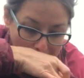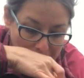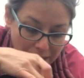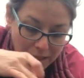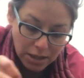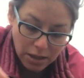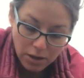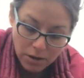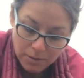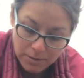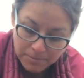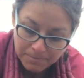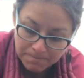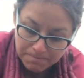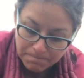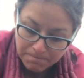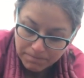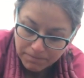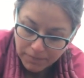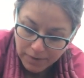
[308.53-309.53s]
So
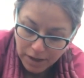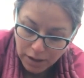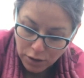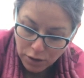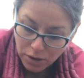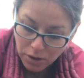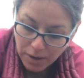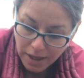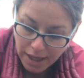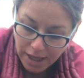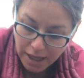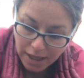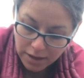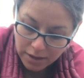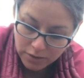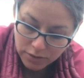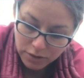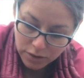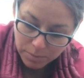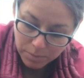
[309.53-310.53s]
I'll go ahead and
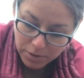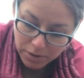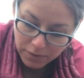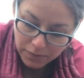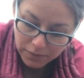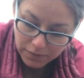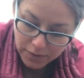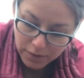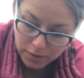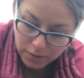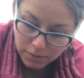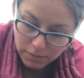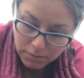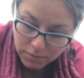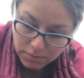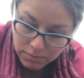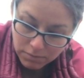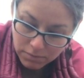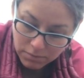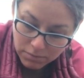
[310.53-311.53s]
just put a few,
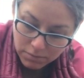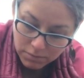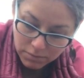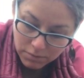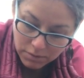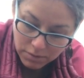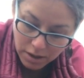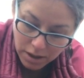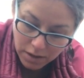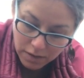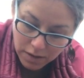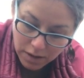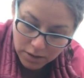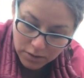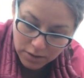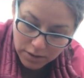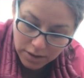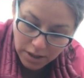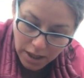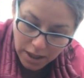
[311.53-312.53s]
and then
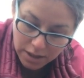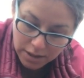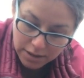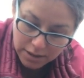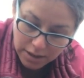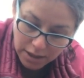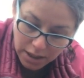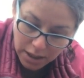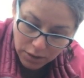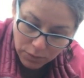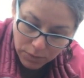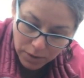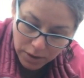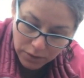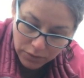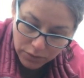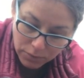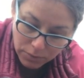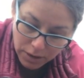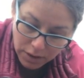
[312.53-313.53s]
just kind of seeing where
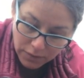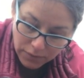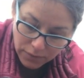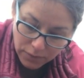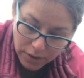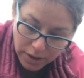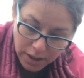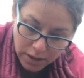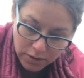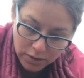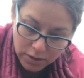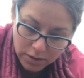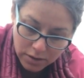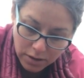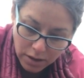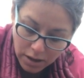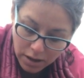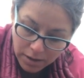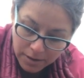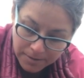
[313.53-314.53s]
3 to 4 inches
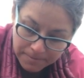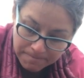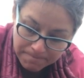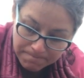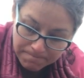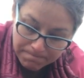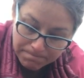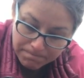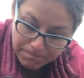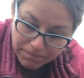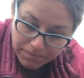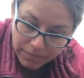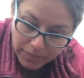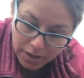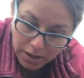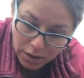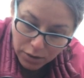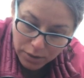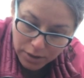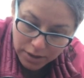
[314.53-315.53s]
are,
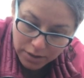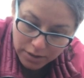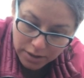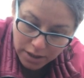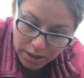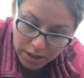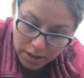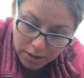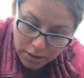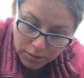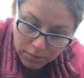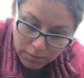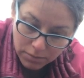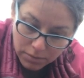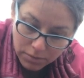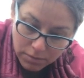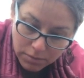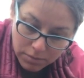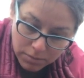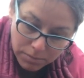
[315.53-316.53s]
I'll continue
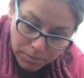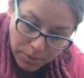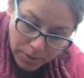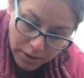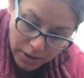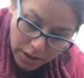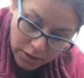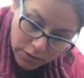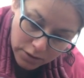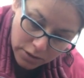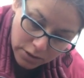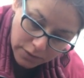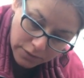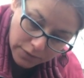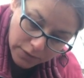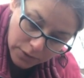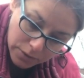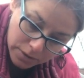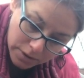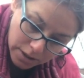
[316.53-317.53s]
putting just a
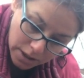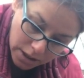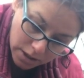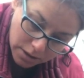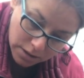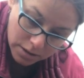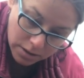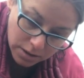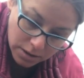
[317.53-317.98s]
few seeds.